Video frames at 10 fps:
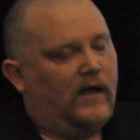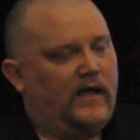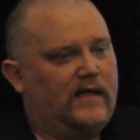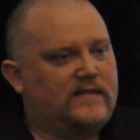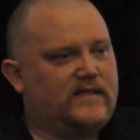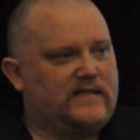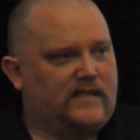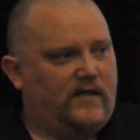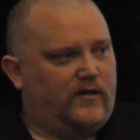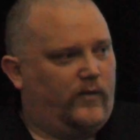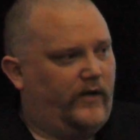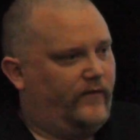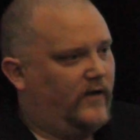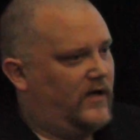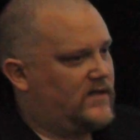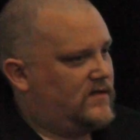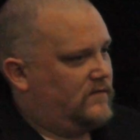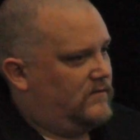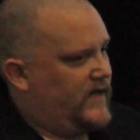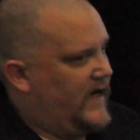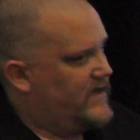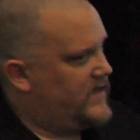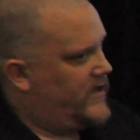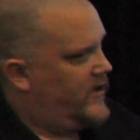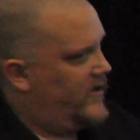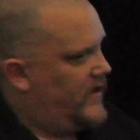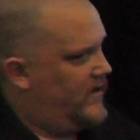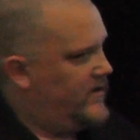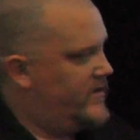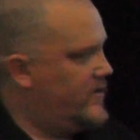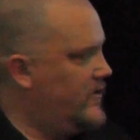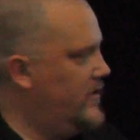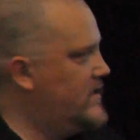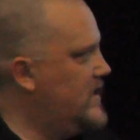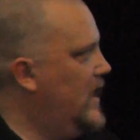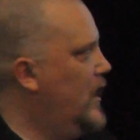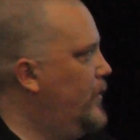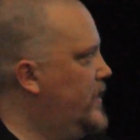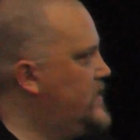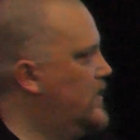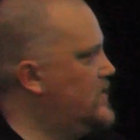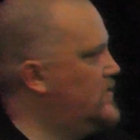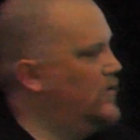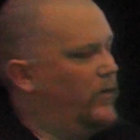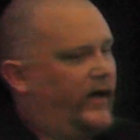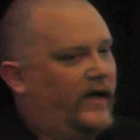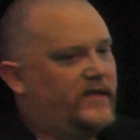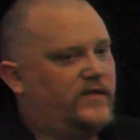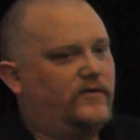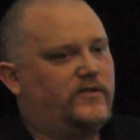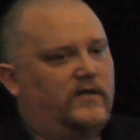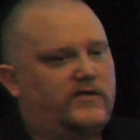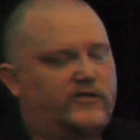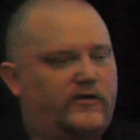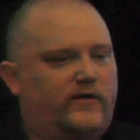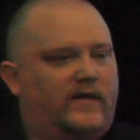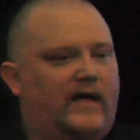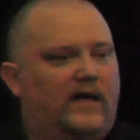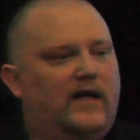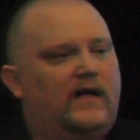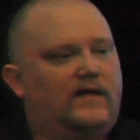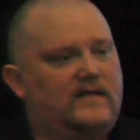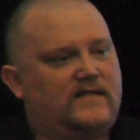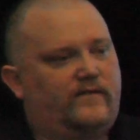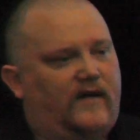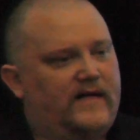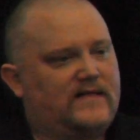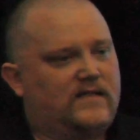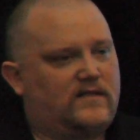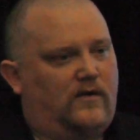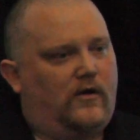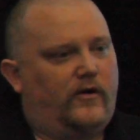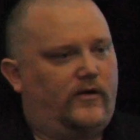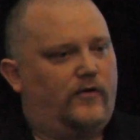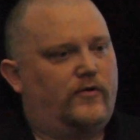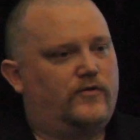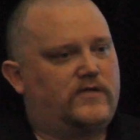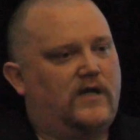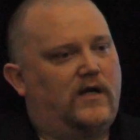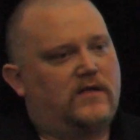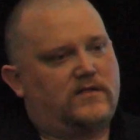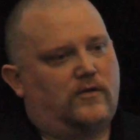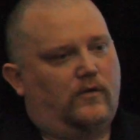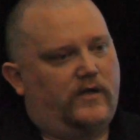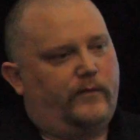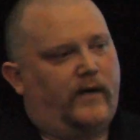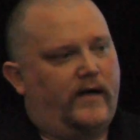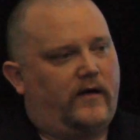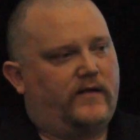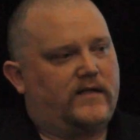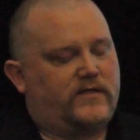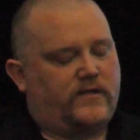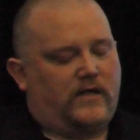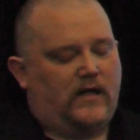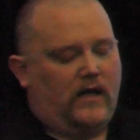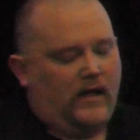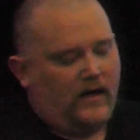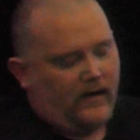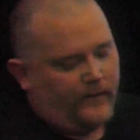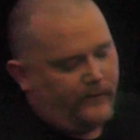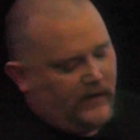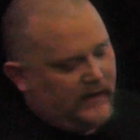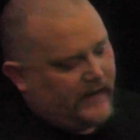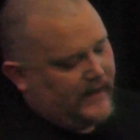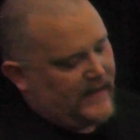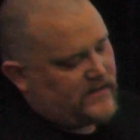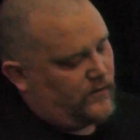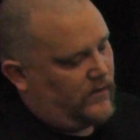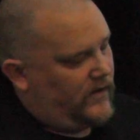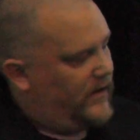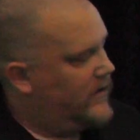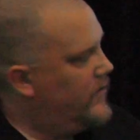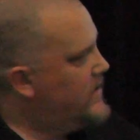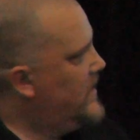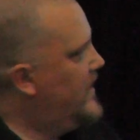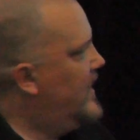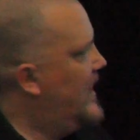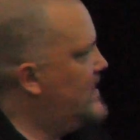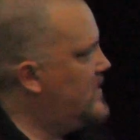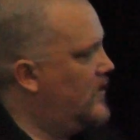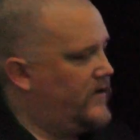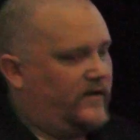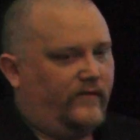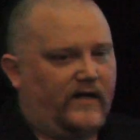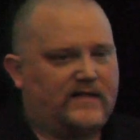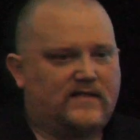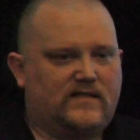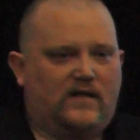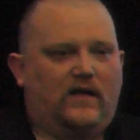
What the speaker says: it's another way for us to add security and deterrence, but it's also a way to ensure that these devices are used solely by our district. And that's another question I get asked. How are the devices